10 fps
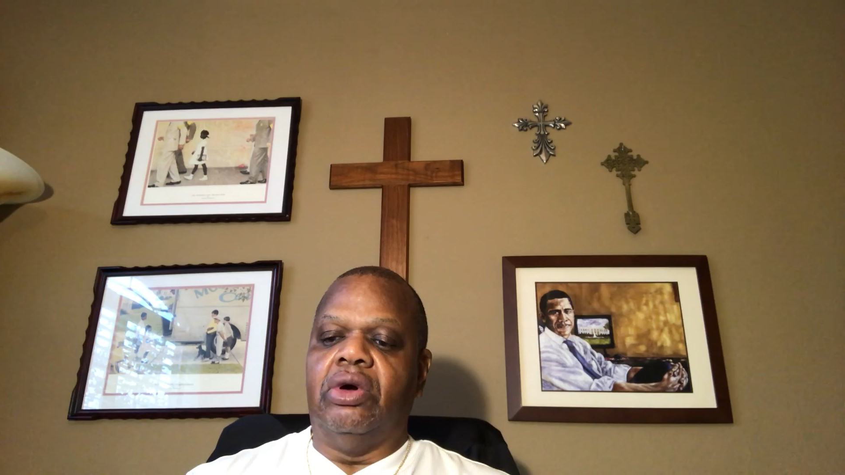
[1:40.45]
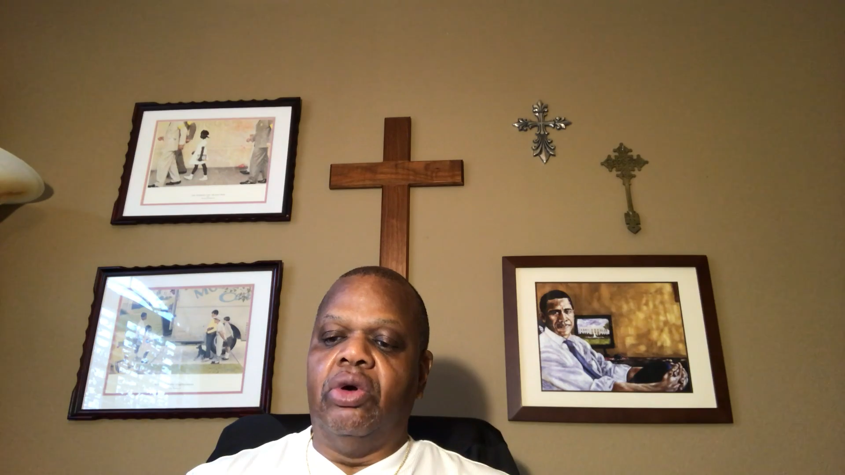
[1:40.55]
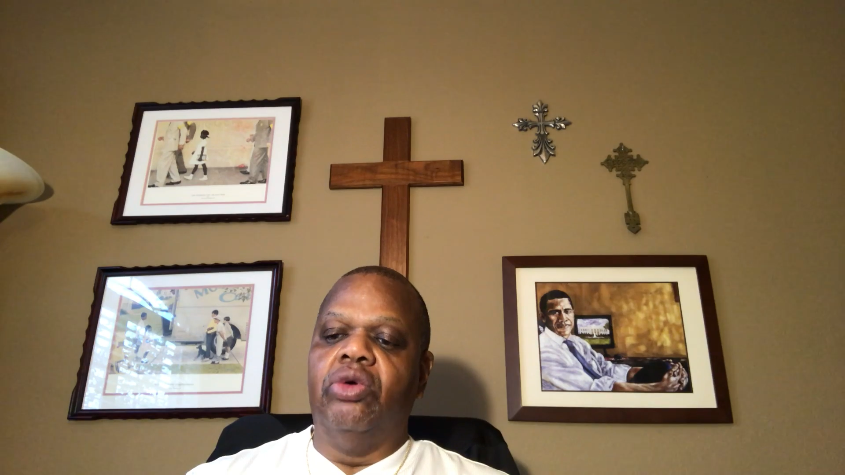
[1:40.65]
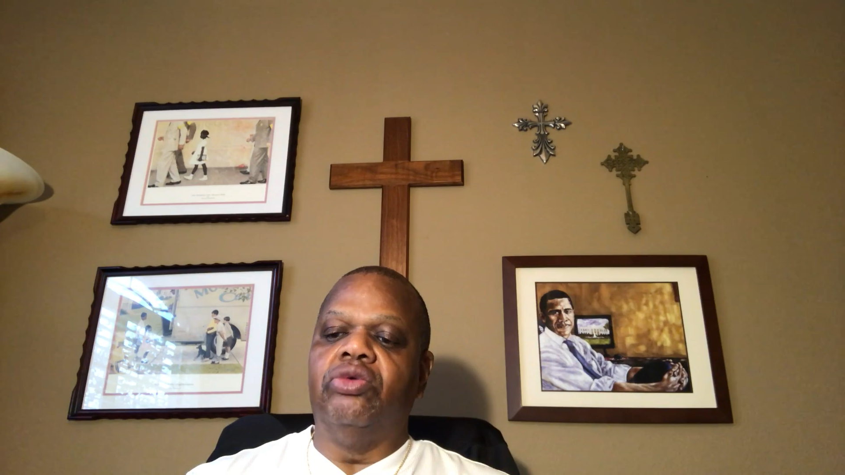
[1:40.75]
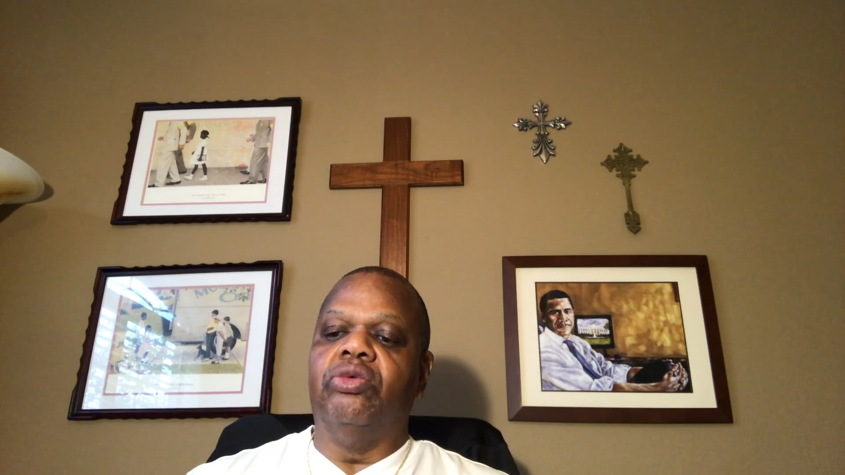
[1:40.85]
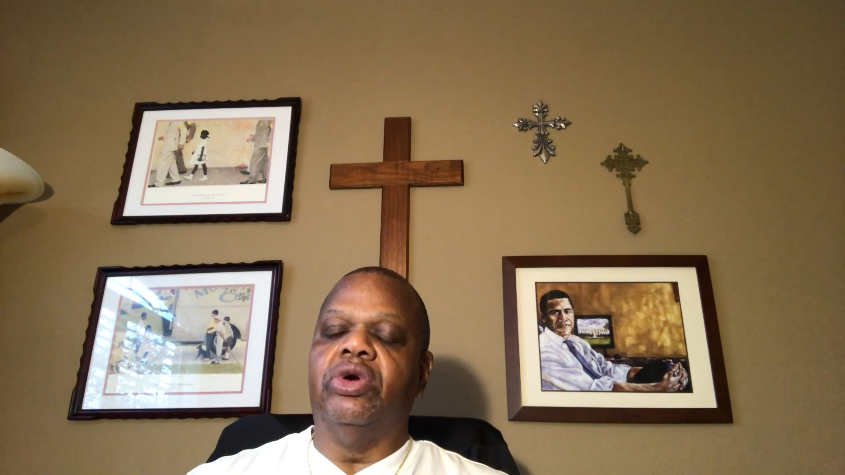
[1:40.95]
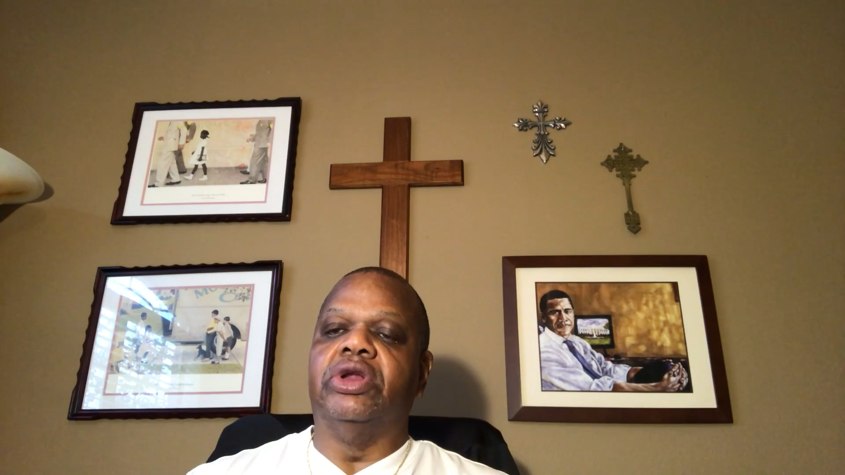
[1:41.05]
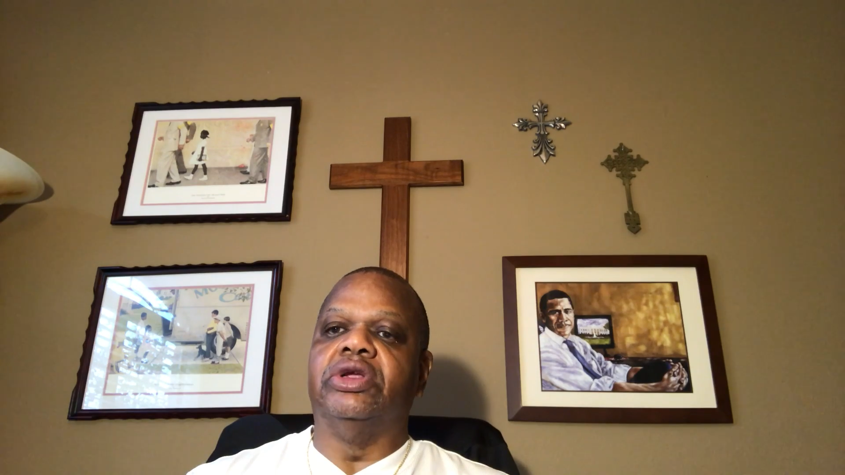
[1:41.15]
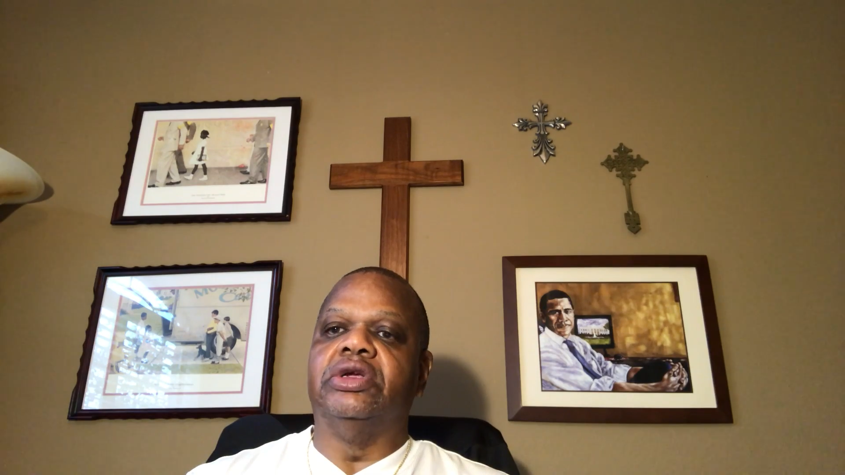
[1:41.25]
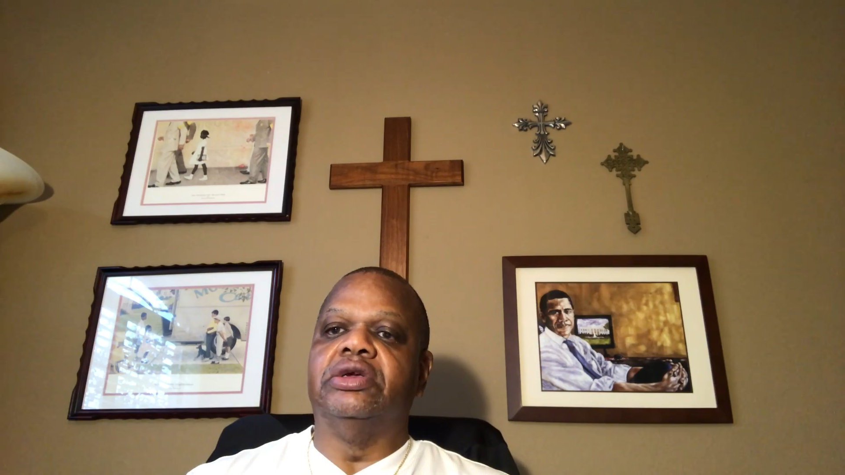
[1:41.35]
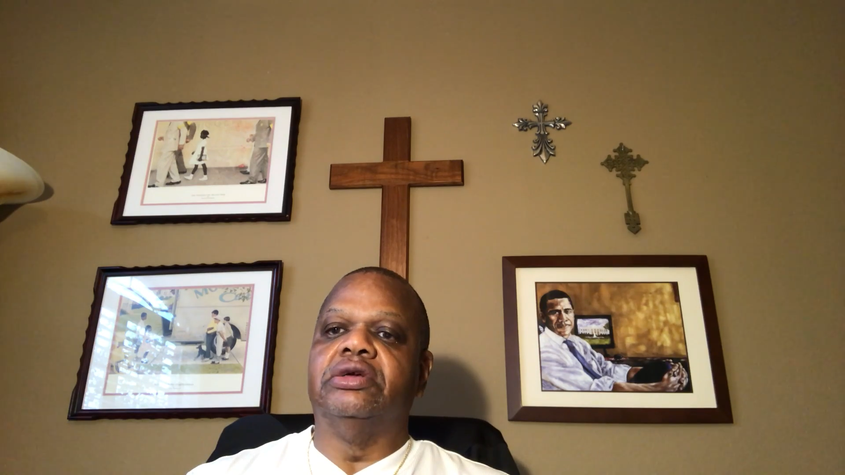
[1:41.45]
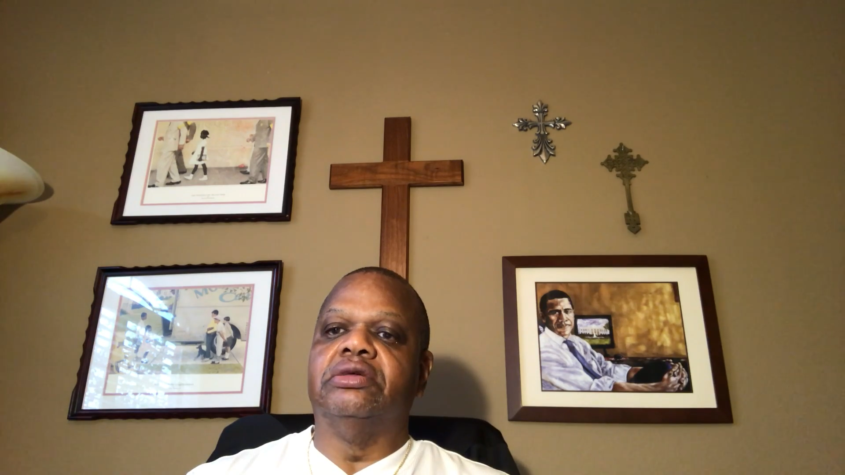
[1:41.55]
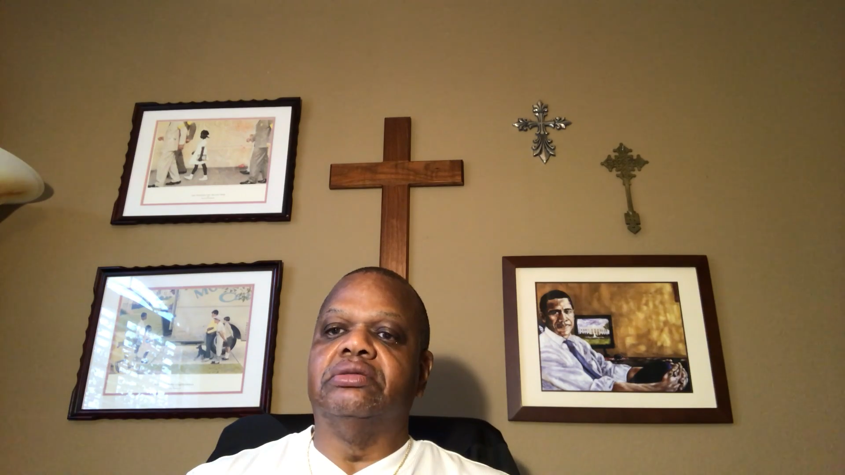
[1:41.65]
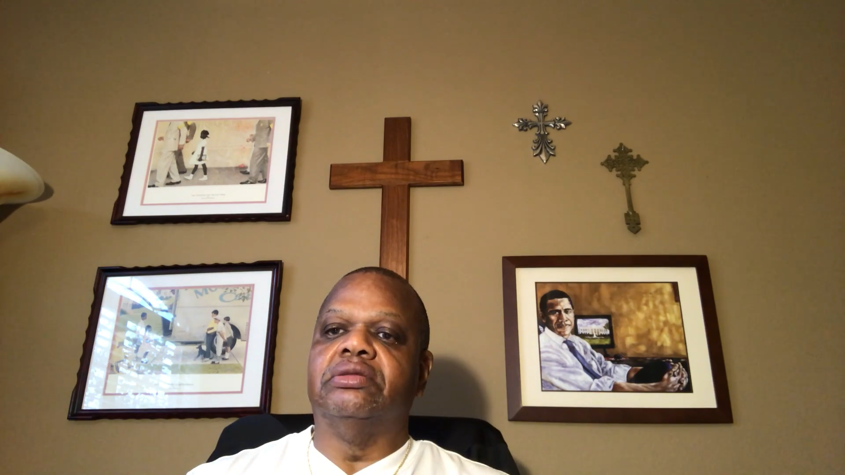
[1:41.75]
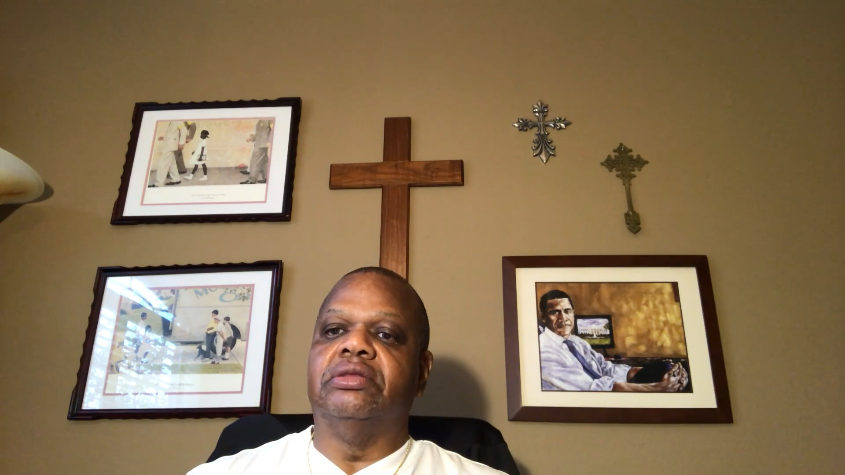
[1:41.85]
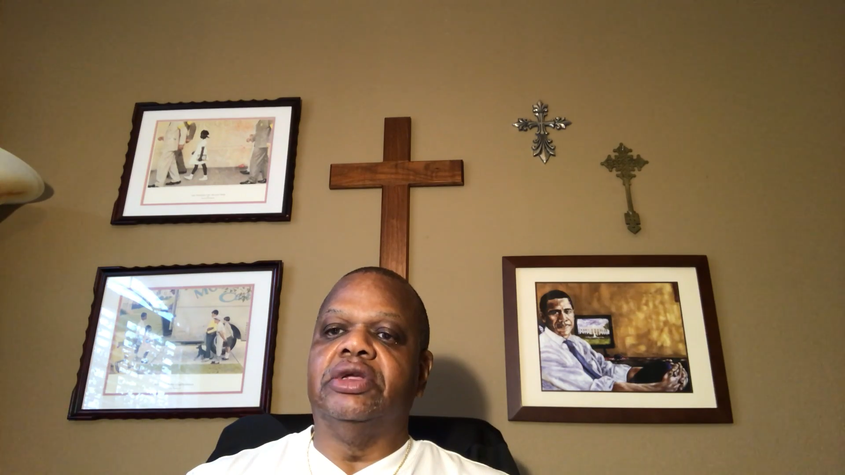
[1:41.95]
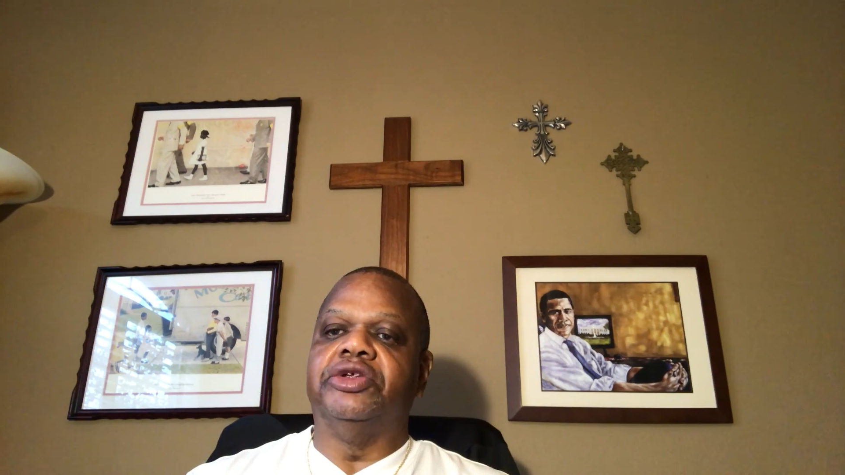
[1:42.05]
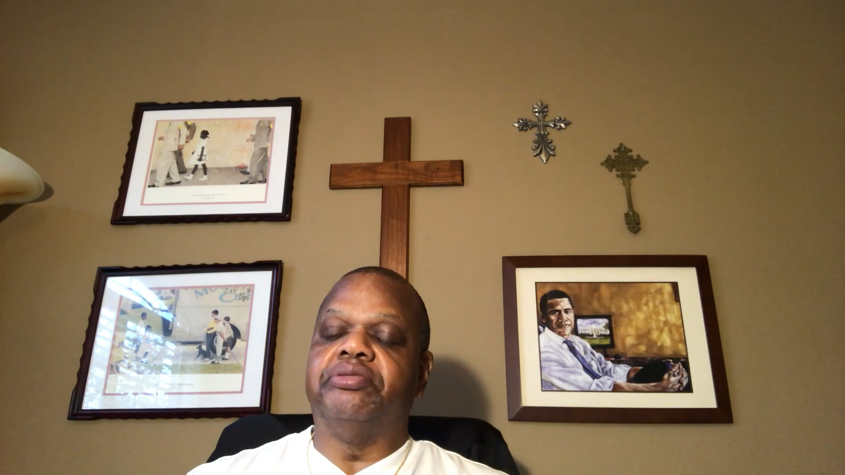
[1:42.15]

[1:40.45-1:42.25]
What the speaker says: onward in